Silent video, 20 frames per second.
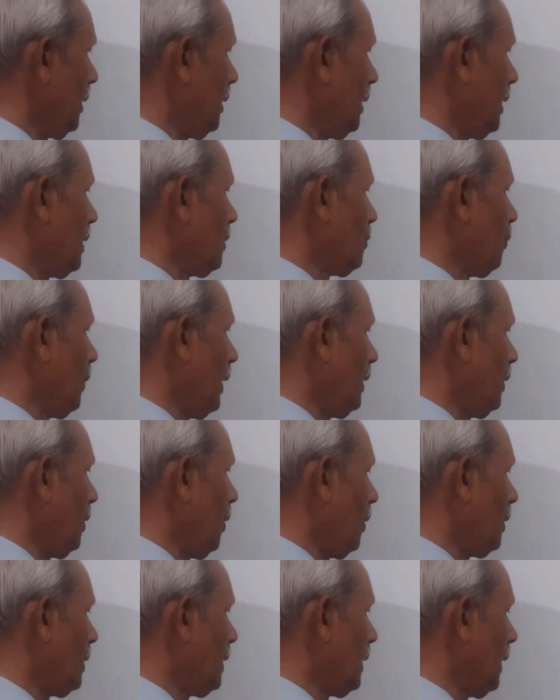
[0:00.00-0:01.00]
There is 1
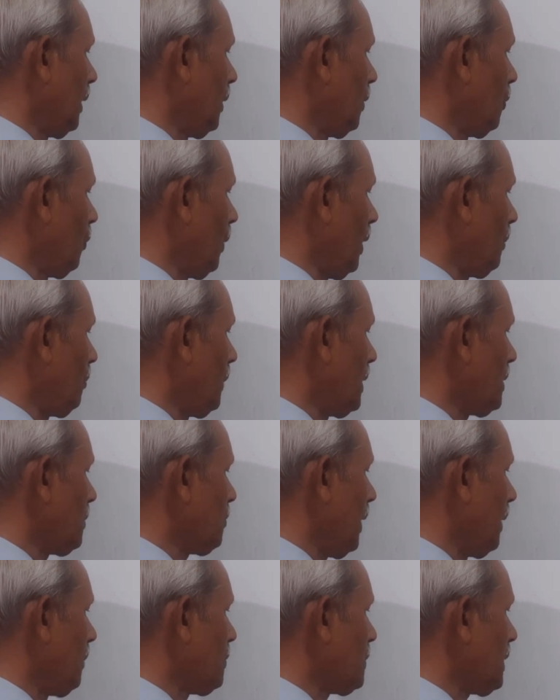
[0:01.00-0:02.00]
dot here. 1 plus
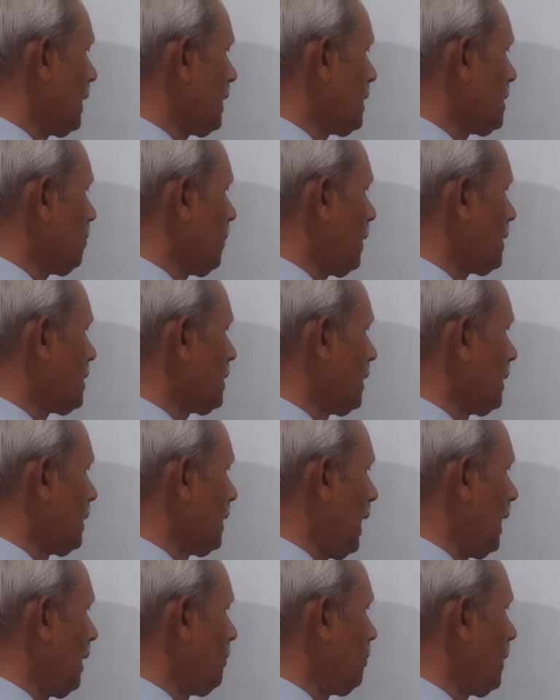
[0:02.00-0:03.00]
5, 6 plus 3,
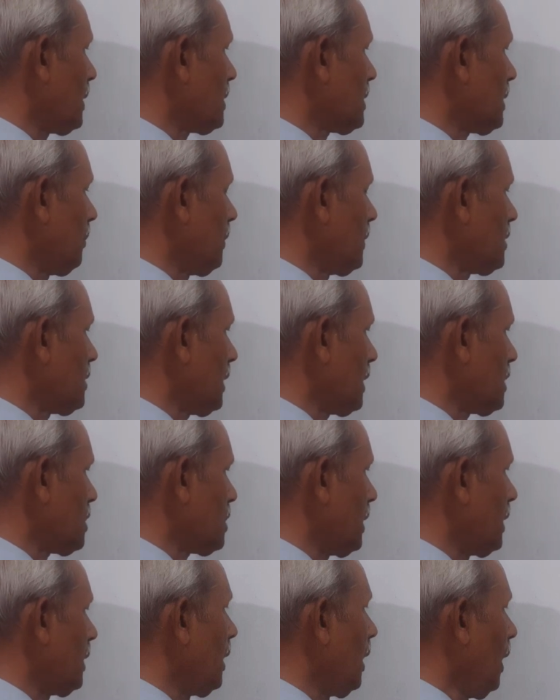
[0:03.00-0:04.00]
9 plus 7,
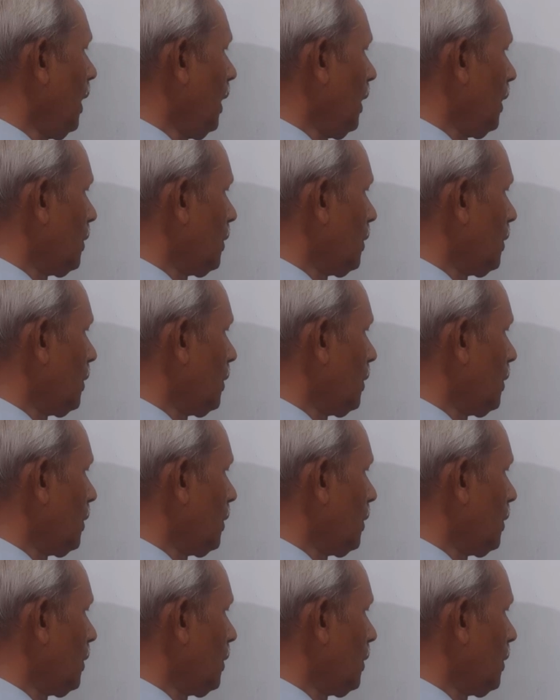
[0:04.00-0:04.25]
16.